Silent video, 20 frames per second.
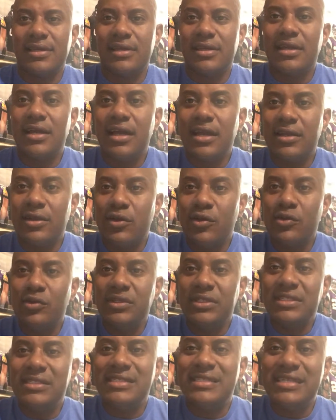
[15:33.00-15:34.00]
God
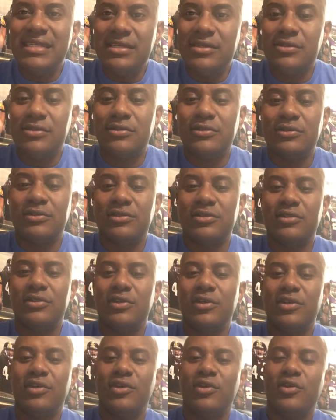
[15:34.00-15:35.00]
only deals
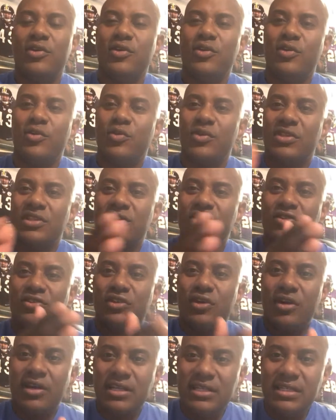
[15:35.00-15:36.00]
with
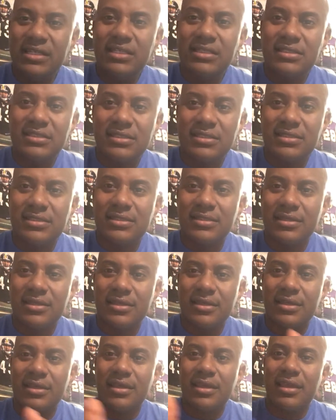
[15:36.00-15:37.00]
darkness
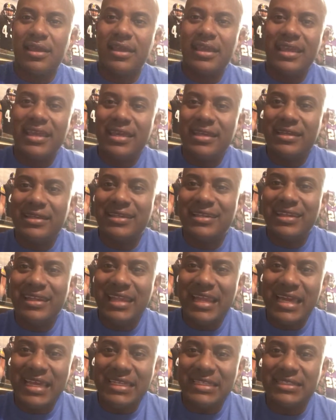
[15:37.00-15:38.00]
and
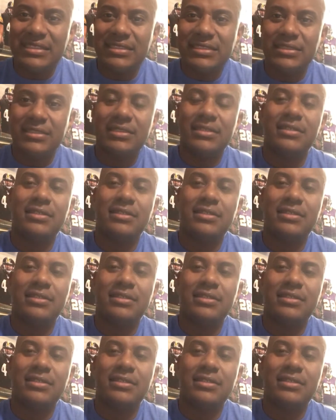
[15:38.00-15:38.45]
light.